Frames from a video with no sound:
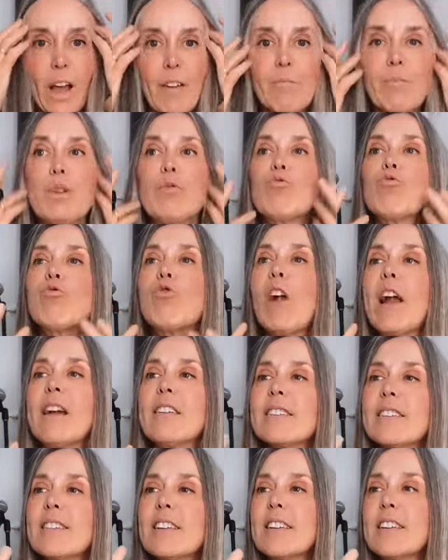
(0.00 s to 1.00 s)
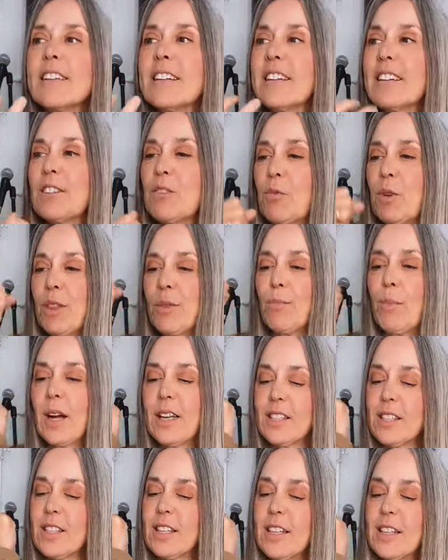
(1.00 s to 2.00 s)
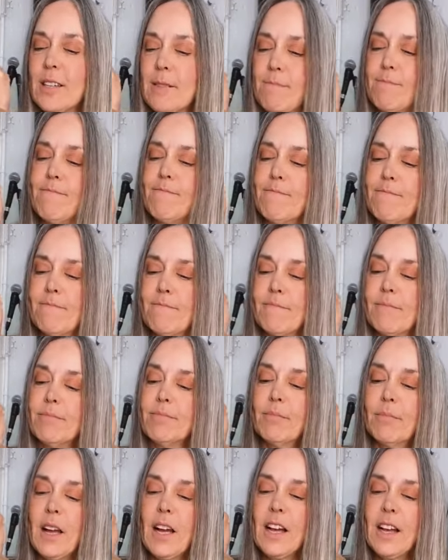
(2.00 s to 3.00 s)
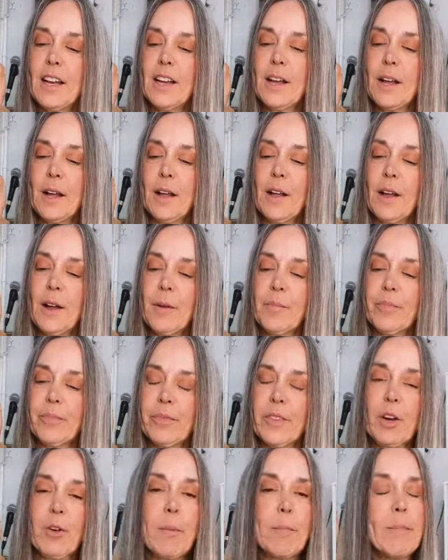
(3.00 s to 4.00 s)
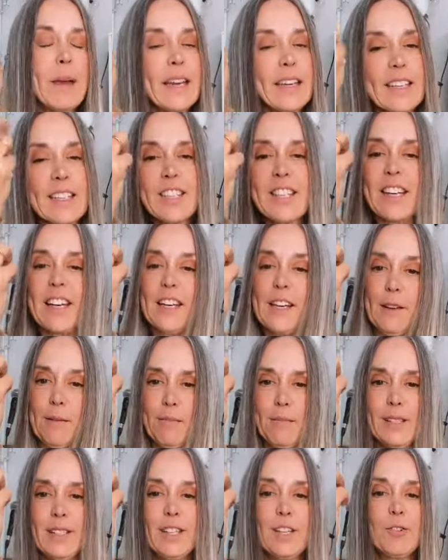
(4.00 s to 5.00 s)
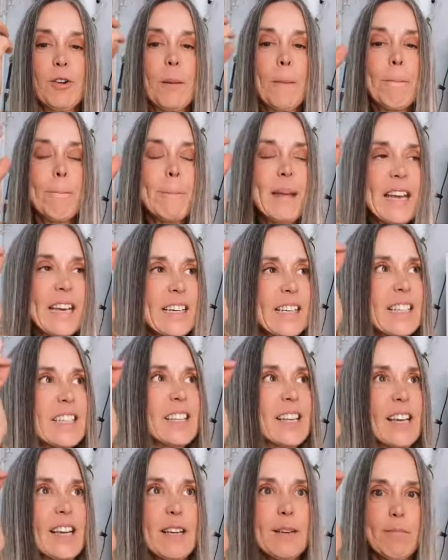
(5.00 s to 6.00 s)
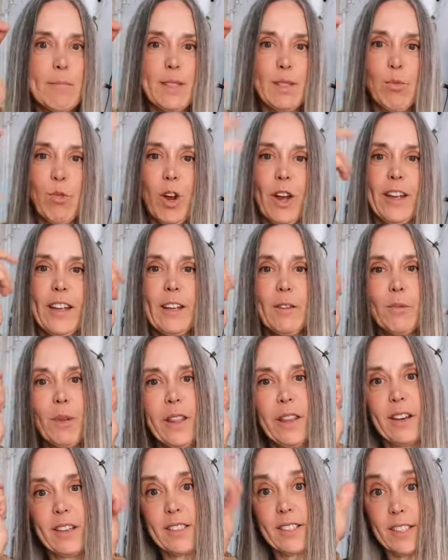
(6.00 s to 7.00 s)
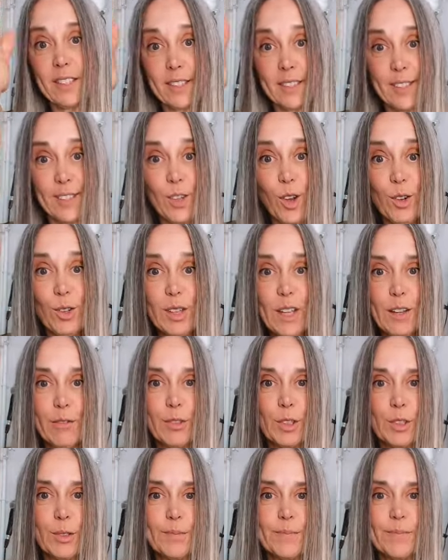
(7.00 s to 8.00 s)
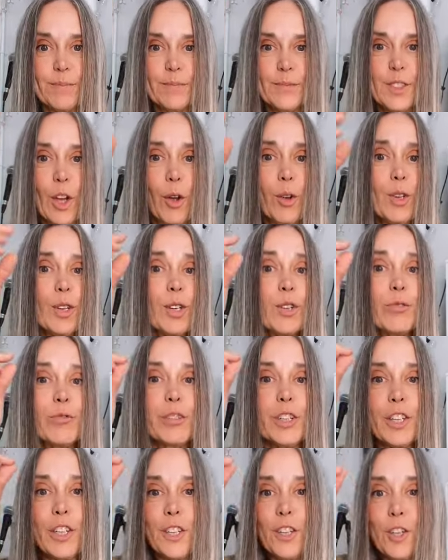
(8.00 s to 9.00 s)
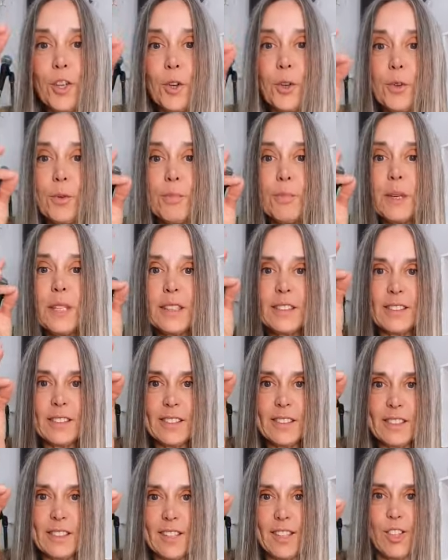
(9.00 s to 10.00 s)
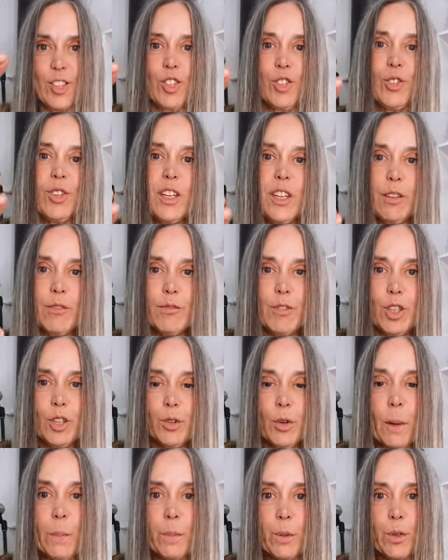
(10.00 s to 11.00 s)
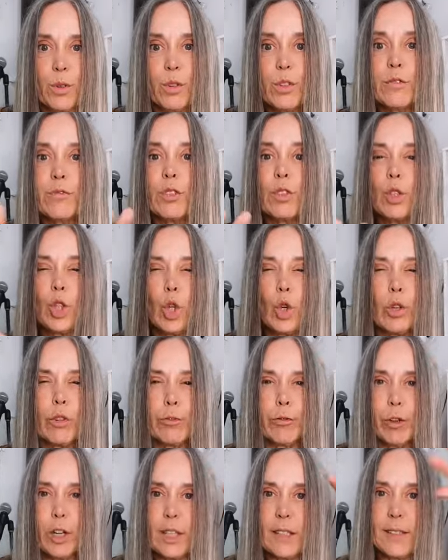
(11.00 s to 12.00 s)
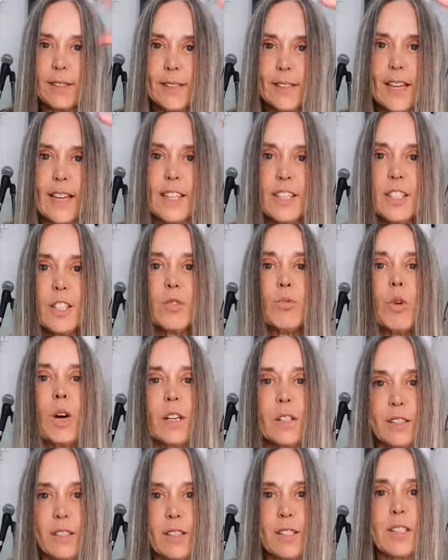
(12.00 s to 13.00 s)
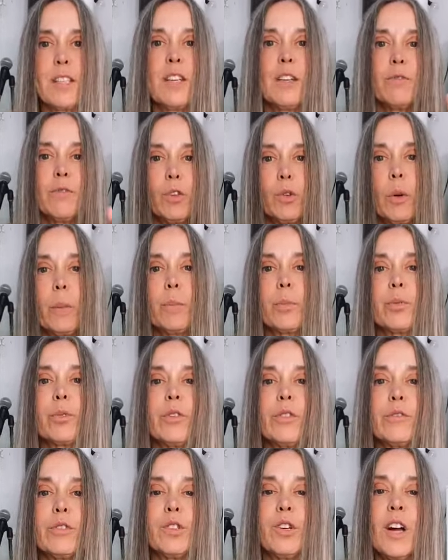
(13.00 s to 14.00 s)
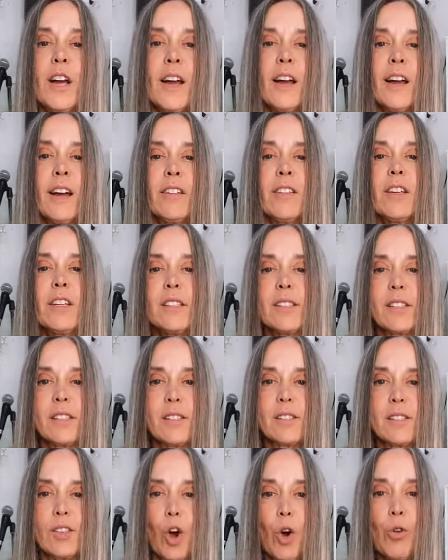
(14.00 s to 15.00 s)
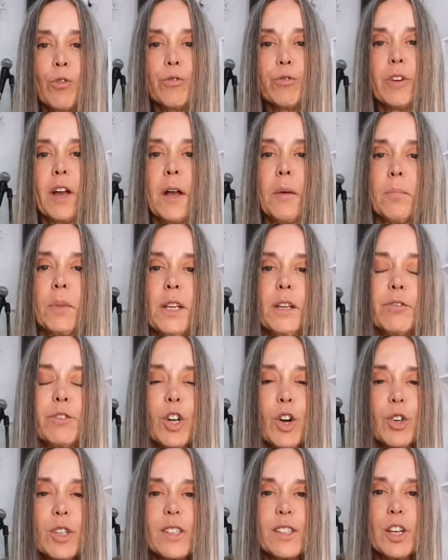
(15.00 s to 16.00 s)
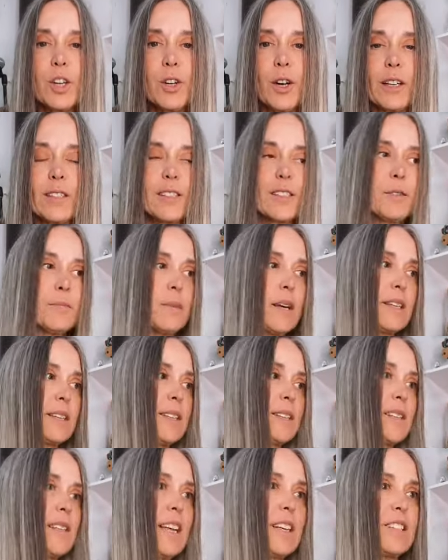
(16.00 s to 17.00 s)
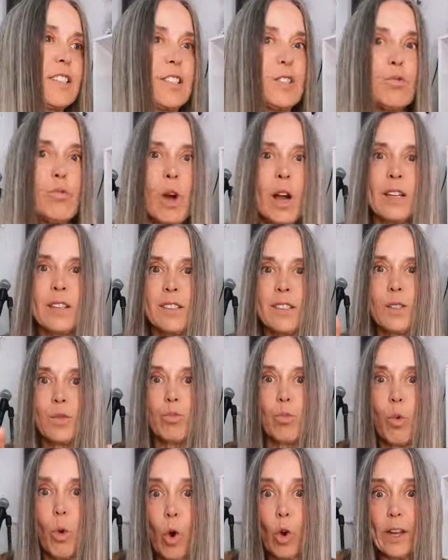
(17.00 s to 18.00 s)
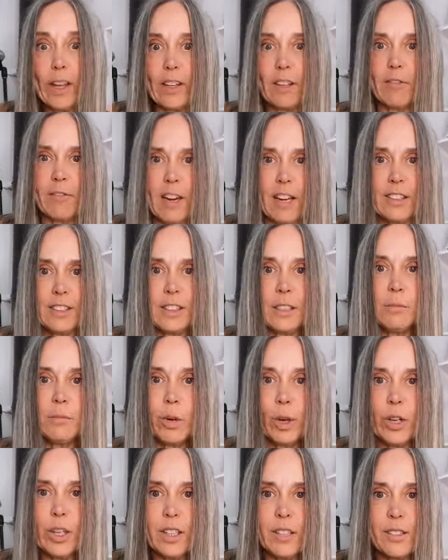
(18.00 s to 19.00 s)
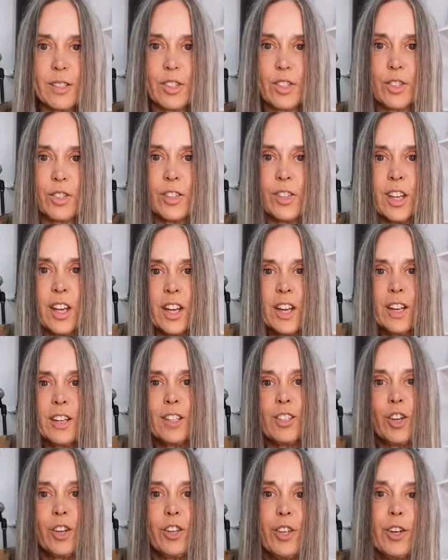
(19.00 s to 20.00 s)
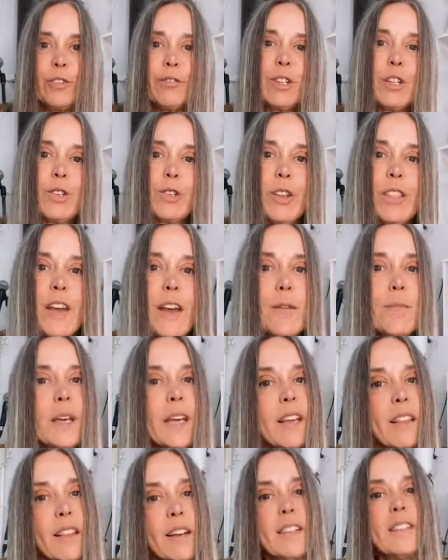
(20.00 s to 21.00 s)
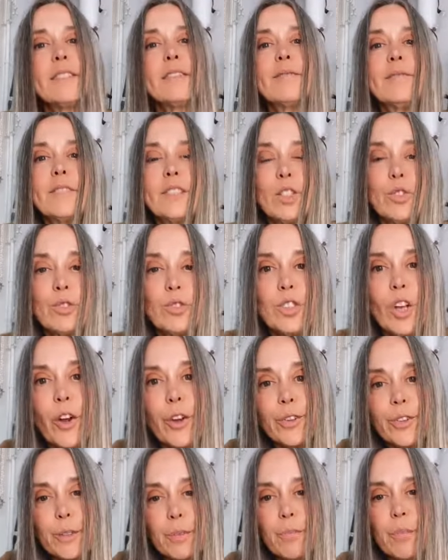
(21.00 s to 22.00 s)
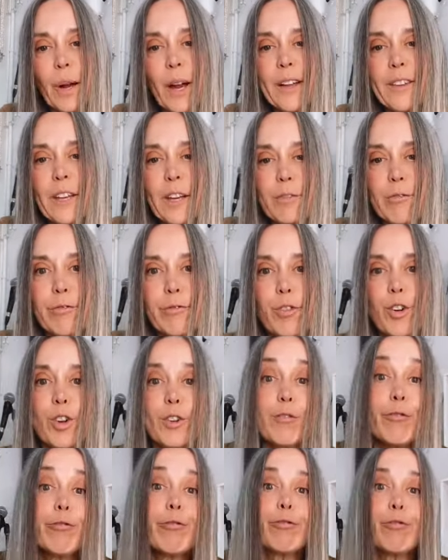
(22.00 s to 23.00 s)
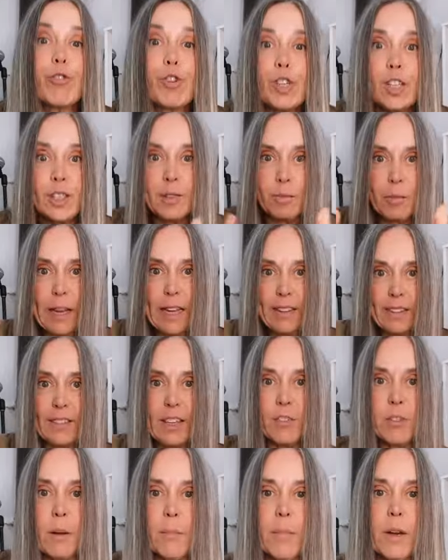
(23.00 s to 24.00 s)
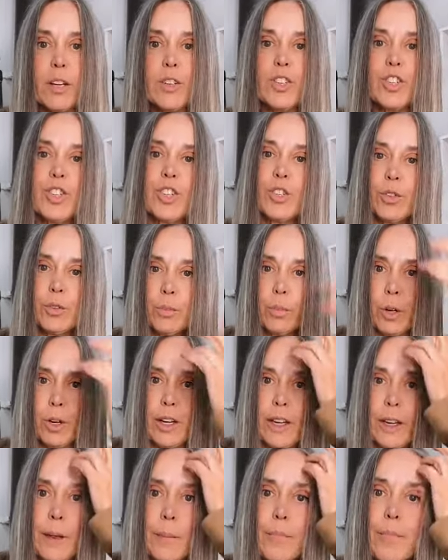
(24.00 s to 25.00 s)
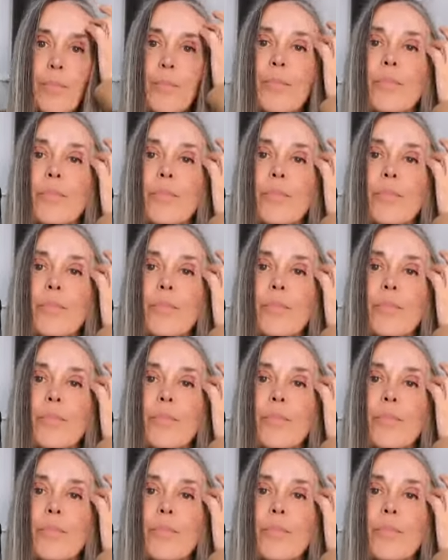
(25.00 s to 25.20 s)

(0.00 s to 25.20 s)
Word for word: I've been wrestling with my team. There are many teams working with us at soul level. Don't look for humans to give you approval. Look for ascended ones to give you approval. These are soul family. Of course, there are some ascended ones walking around in bodies too. Don't overlook them either. You'll know them by their fruit, fruit being their emotional body.